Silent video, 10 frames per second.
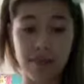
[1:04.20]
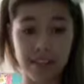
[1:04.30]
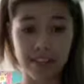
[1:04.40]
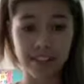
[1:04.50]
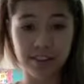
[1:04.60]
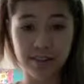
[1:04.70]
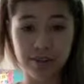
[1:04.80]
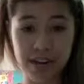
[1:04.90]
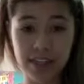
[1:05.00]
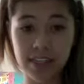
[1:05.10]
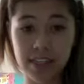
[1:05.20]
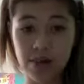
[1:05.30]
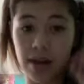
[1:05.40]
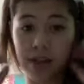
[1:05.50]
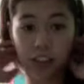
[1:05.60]
bathing suits ready, so
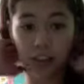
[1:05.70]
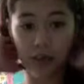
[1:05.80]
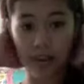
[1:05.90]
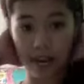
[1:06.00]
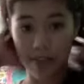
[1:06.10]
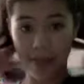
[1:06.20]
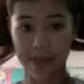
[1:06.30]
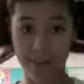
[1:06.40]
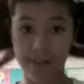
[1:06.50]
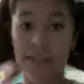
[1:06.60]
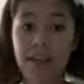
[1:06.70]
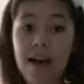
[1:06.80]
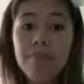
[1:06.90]
I'll show what I got for that.